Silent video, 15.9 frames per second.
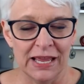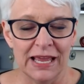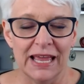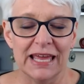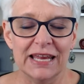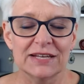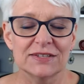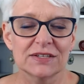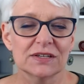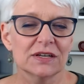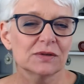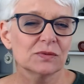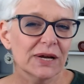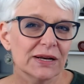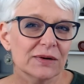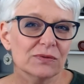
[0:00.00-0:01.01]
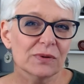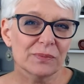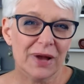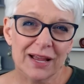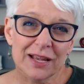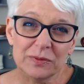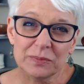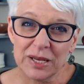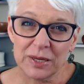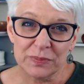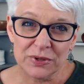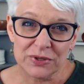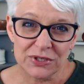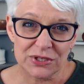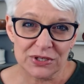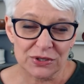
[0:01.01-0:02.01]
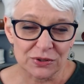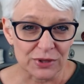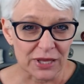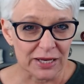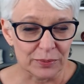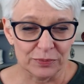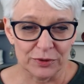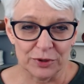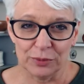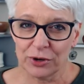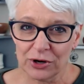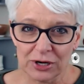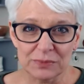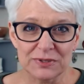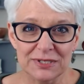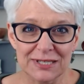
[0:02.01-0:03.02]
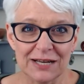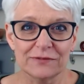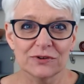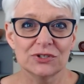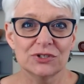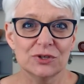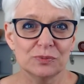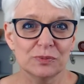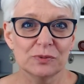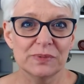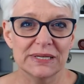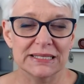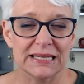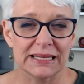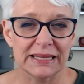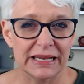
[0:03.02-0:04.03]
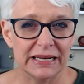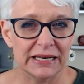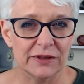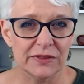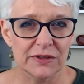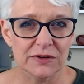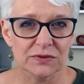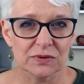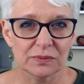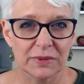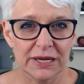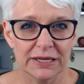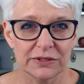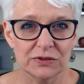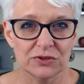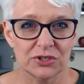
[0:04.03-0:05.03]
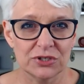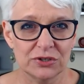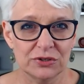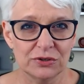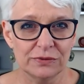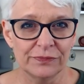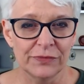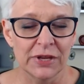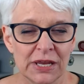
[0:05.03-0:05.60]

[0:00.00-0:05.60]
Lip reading: And it's a good way to remind people too, like your program staff are super busy. They need those reminders too.